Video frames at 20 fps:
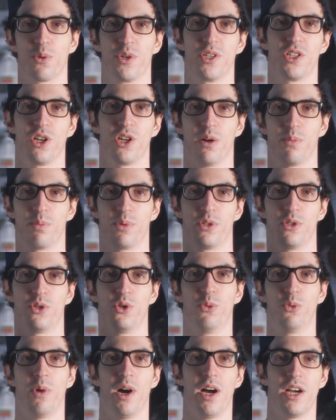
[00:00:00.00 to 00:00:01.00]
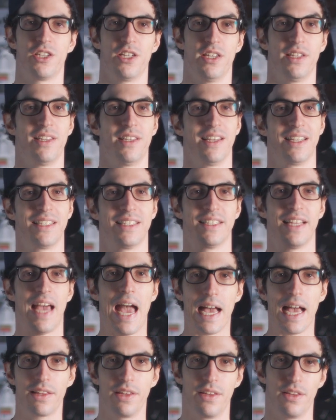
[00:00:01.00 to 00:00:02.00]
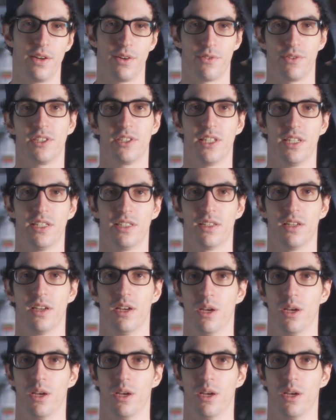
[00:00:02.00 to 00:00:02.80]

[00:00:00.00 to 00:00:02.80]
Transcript: we jump too much into exactly the differences,